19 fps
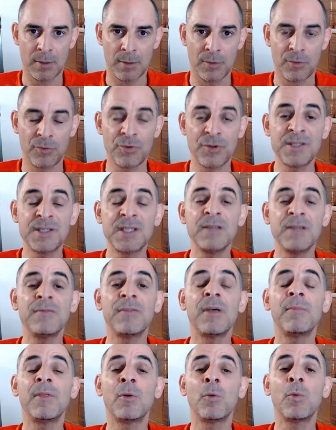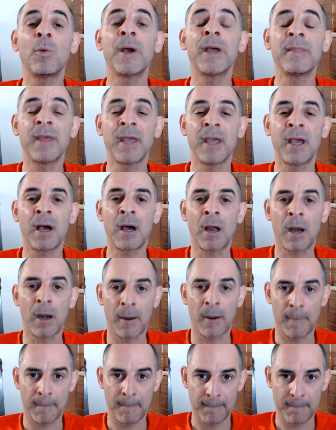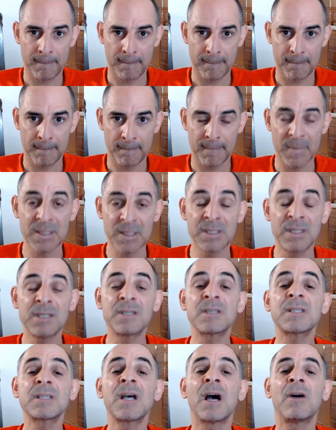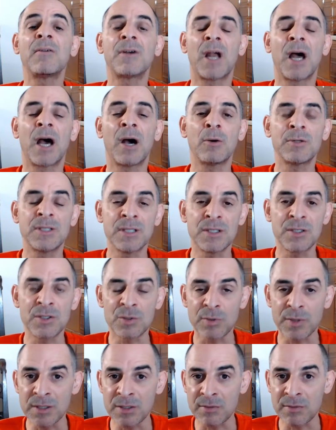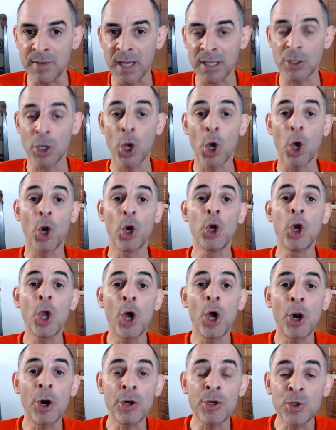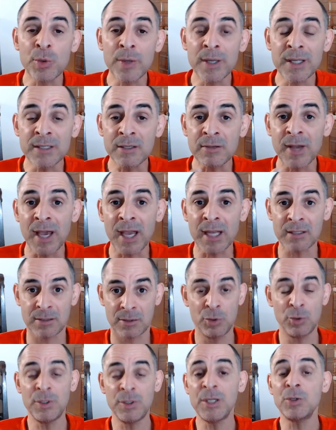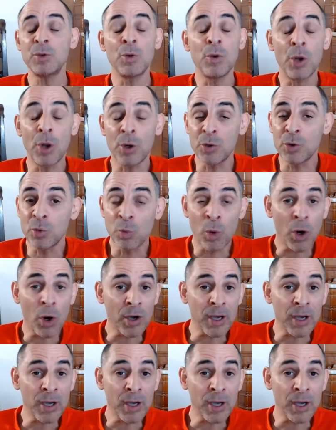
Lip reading: Receive them the way they are. Discover how it is to interact. Learn to interact. You need to learn to walk